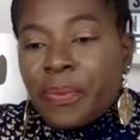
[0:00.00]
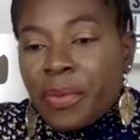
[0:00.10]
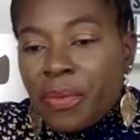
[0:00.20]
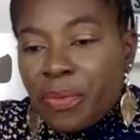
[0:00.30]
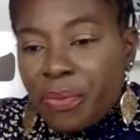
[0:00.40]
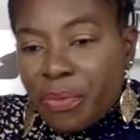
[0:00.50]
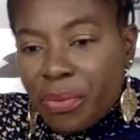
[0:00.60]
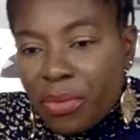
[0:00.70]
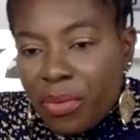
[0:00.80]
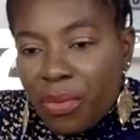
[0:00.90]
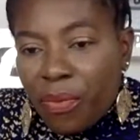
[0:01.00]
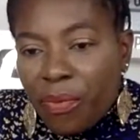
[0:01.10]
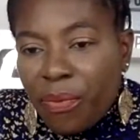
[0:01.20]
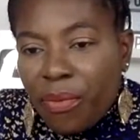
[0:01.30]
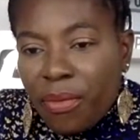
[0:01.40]

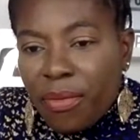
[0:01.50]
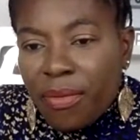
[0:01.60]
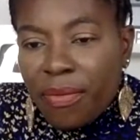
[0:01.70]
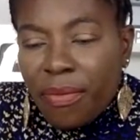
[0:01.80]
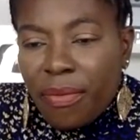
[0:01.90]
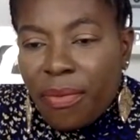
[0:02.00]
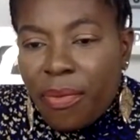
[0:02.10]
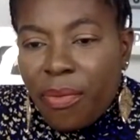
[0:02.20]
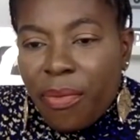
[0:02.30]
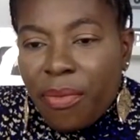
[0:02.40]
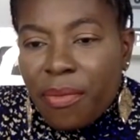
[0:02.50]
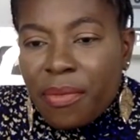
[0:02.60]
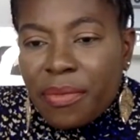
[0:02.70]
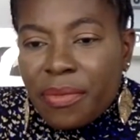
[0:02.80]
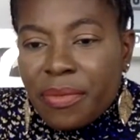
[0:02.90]

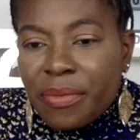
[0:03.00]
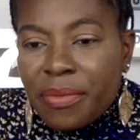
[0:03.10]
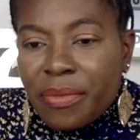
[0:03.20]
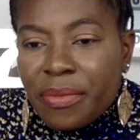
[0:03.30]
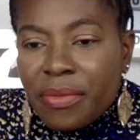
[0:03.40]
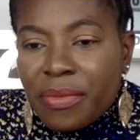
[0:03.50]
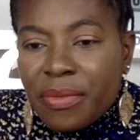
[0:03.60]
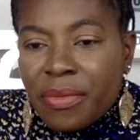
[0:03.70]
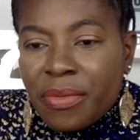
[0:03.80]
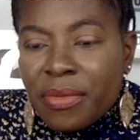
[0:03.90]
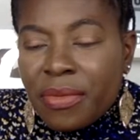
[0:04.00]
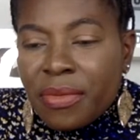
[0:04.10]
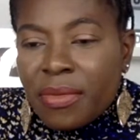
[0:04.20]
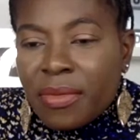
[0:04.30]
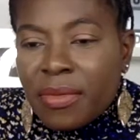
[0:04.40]

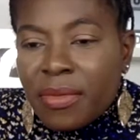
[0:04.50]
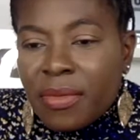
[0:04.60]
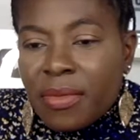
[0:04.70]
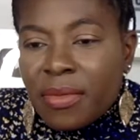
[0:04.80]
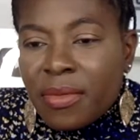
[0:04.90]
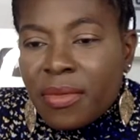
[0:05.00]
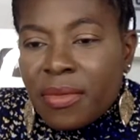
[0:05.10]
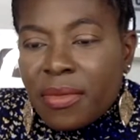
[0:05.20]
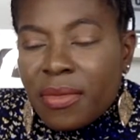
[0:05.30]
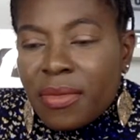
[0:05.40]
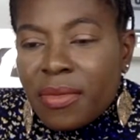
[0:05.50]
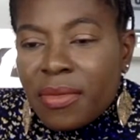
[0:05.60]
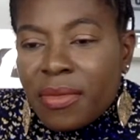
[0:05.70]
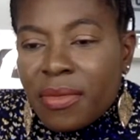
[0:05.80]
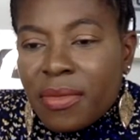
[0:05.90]

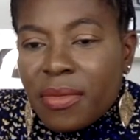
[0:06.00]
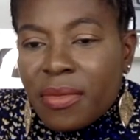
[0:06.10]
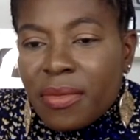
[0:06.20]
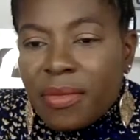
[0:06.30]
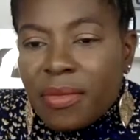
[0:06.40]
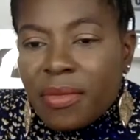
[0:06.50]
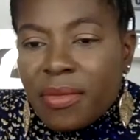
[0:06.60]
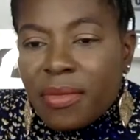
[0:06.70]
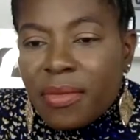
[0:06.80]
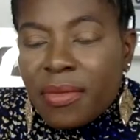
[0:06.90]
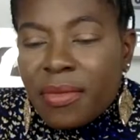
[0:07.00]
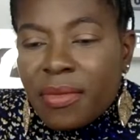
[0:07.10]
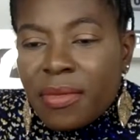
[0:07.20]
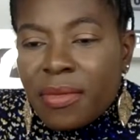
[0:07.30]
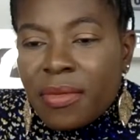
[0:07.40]

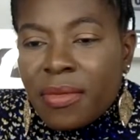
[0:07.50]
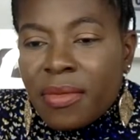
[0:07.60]
(no one is talking)